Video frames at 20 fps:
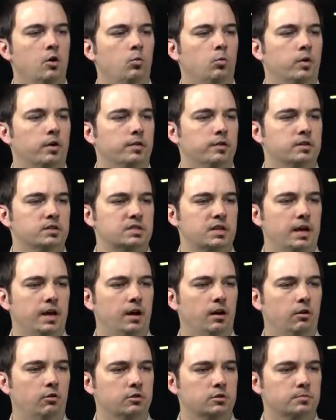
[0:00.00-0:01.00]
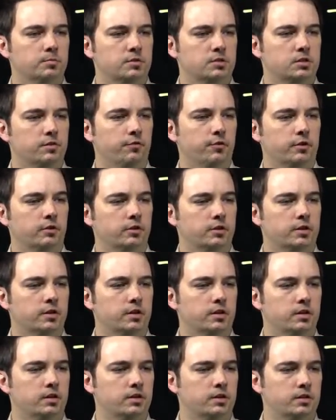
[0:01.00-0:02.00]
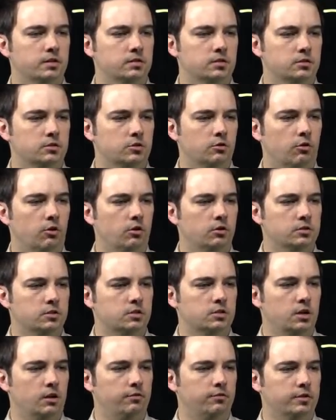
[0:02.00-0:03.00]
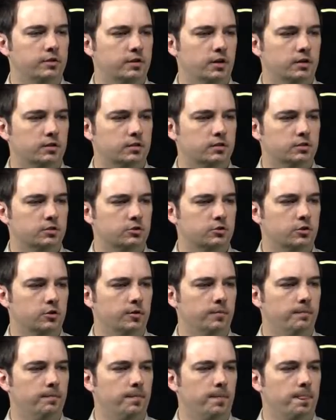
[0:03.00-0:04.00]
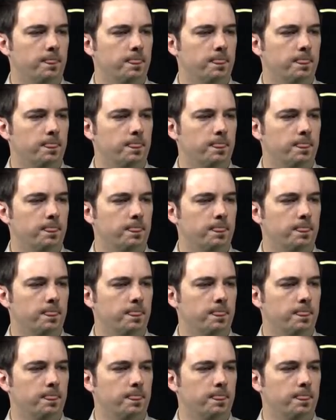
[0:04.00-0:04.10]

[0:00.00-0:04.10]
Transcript: where this L specifically is the so-called self-inductance term